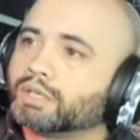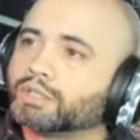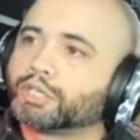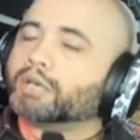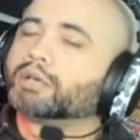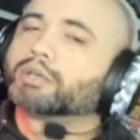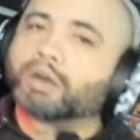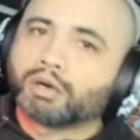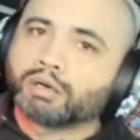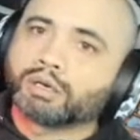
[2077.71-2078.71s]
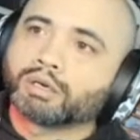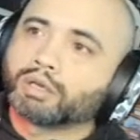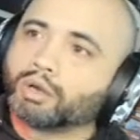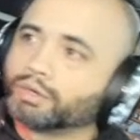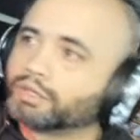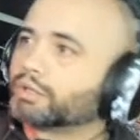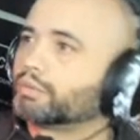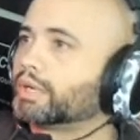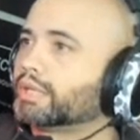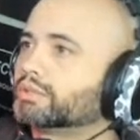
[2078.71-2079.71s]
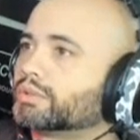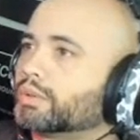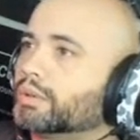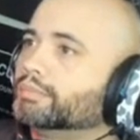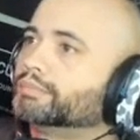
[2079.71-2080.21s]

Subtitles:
Sharon Carter going to the raid store.